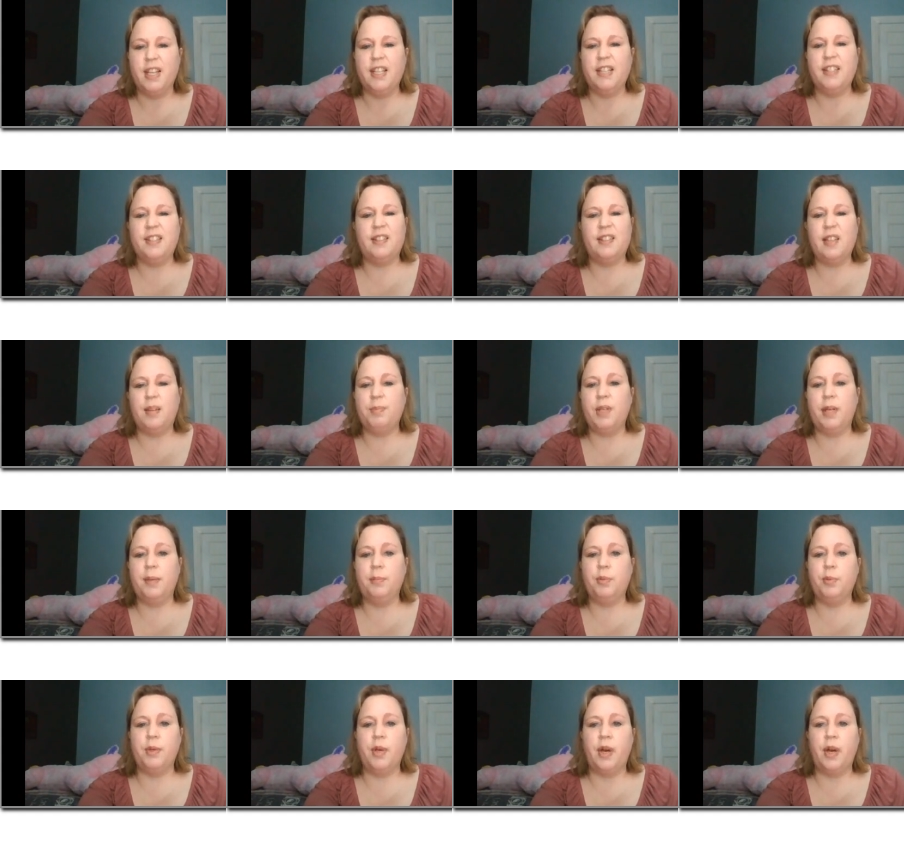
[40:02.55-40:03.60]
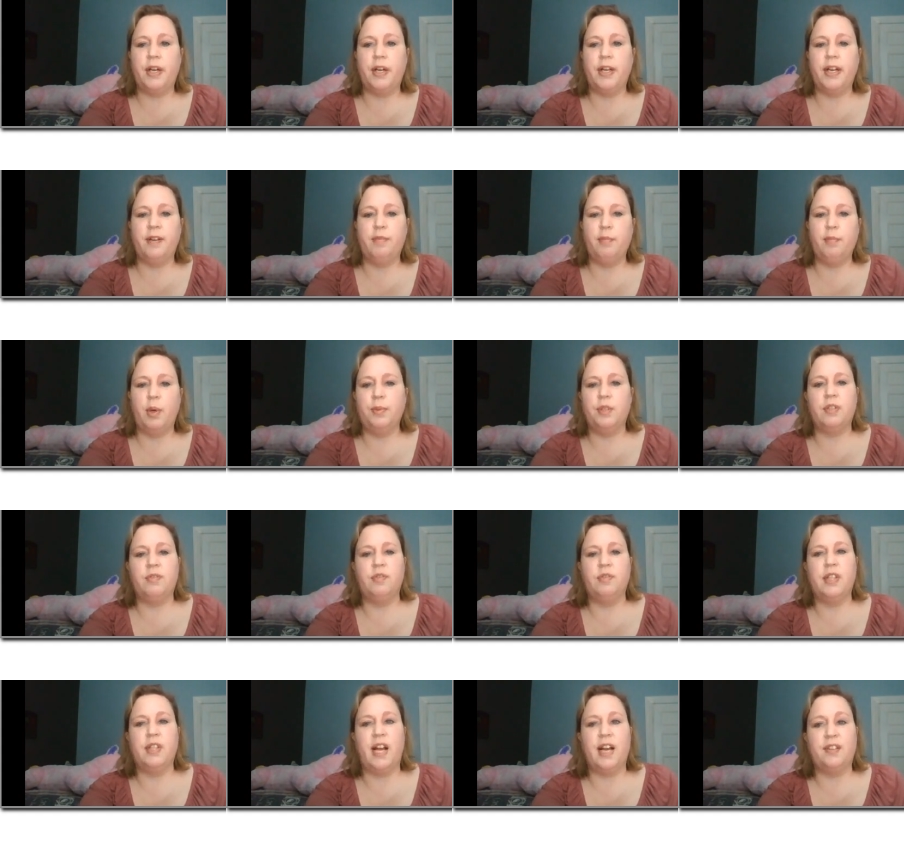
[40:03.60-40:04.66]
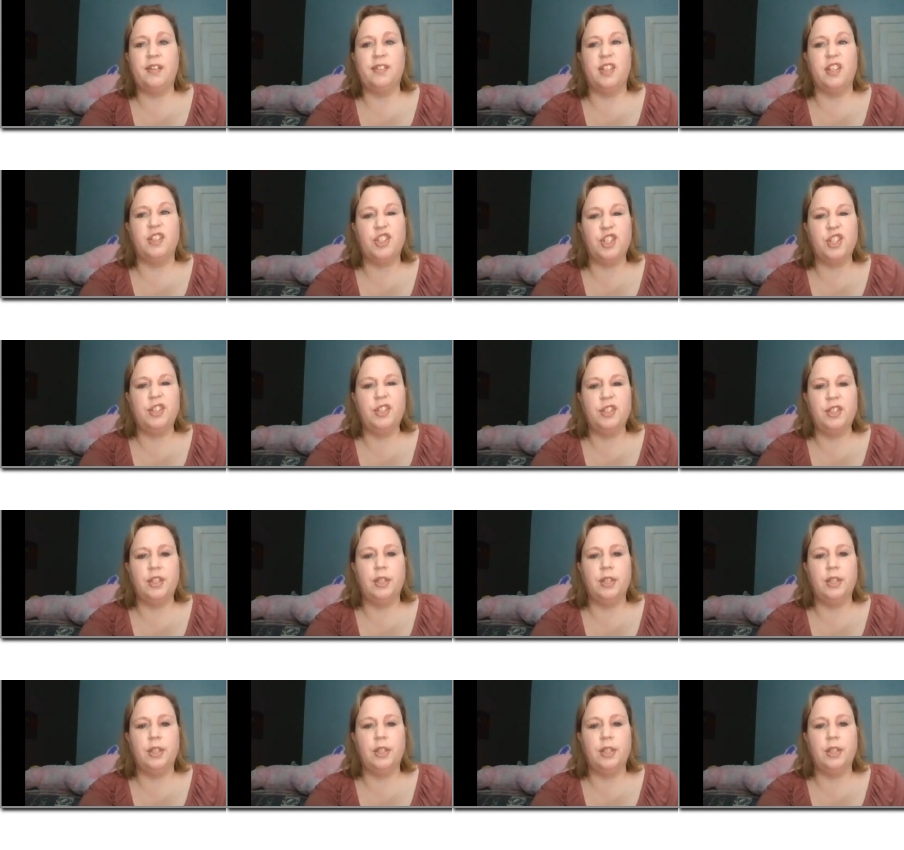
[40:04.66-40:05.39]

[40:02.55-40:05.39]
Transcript: Sometimes we're not going to have moments of relaxation,